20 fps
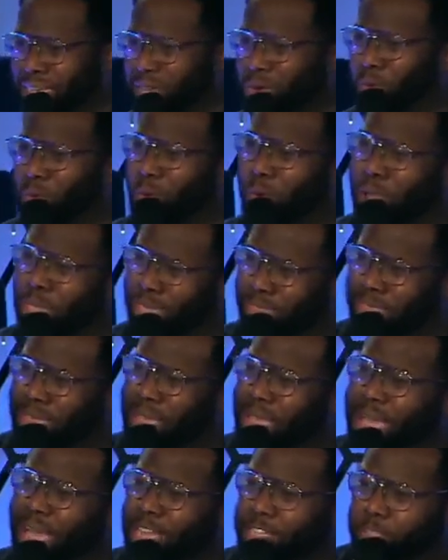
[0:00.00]
and way
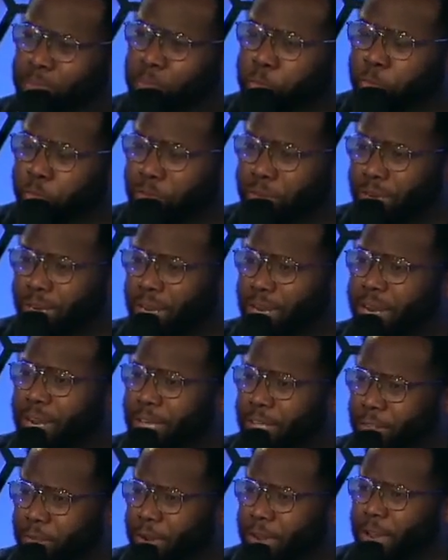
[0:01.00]
that God's moving in
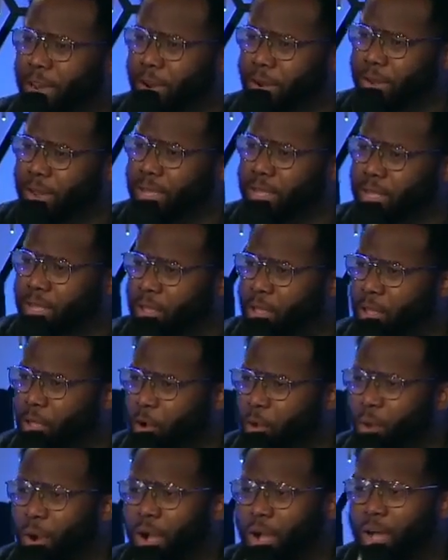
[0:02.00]
another area while